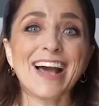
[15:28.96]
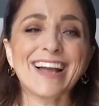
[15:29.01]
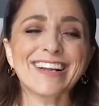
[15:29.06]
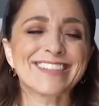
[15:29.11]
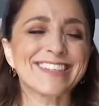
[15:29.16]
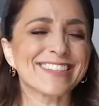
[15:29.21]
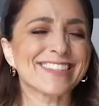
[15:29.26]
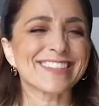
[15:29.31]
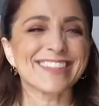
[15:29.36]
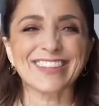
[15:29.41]
I
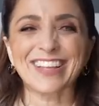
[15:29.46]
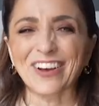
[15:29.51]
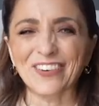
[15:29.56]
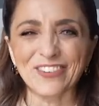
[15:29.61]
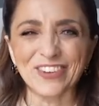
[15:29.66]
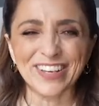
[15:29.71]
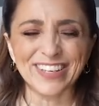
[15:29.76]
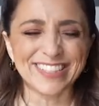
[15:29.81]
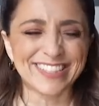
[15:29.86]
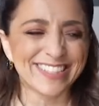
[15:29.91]
just
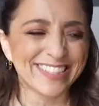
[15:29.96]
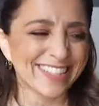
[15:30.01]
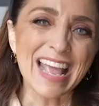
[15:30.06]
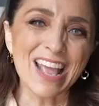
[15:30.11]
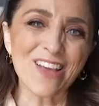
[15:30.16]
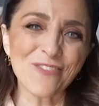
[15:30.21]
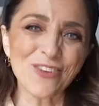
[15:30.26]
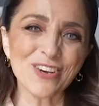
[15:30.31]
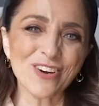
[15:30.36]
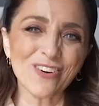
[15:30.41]
love it.
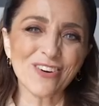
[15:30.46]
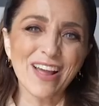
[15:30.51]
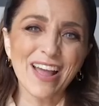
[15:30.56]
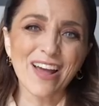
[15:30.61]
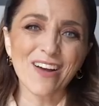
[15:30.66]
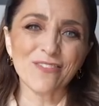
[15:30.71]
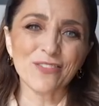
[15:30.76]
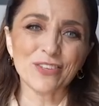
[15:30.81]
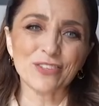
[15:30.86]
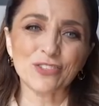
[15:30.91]
If you don't
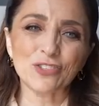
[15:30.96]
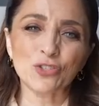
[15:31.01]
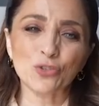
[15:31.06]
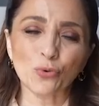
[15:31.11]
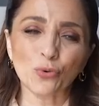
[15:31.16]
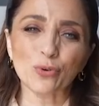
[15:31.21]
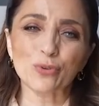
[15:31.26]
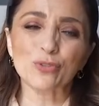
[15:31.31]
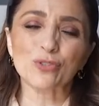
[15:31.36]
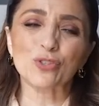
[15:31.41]
have this
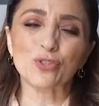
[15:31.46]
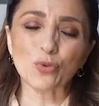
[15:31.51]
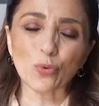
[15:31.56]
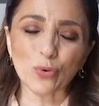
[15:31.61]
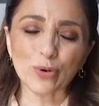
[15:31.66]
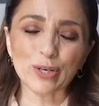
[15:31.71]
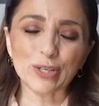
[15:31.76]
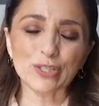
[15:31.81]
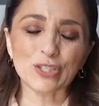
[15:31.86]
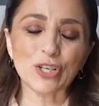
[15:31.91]
drawer
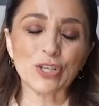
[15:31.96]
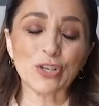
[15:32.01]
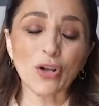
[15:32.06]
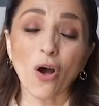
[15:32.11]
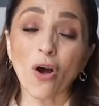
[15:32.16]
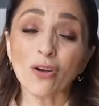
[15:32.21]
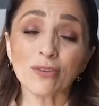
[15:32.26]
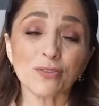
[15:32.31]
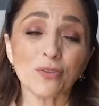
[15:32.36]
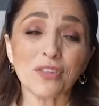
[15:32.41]
storage,
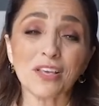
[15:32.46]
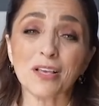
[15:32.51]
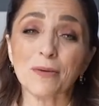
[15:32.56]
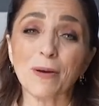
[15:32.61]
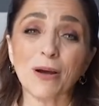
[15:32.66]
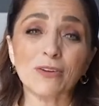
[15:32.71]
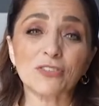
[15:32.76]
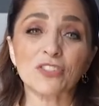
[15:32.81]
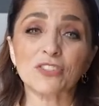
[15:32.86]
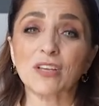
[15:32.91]
also think
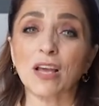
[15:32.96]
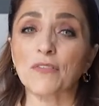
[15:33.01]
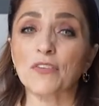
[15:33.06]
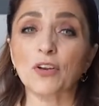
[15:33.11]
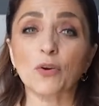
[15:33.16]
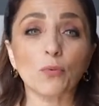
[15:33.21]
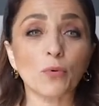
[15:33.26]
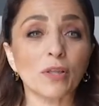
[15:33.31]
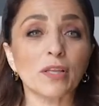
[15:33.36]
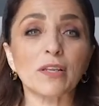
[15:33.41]
about just
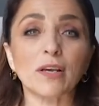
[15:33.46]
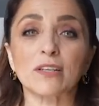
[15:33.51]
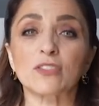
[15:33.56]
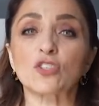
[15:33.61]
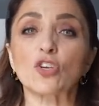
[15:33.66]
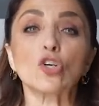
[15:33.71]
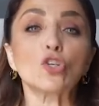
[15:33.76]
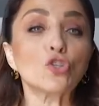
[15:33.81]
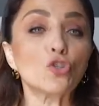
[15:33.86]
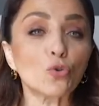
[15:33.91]
having a really
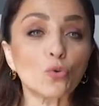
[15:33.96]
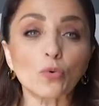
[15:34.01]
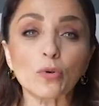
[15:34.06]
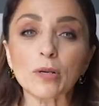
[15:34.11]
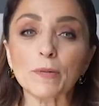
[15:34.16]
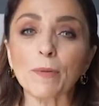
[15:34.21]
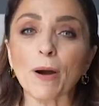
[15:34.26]
nice jewelry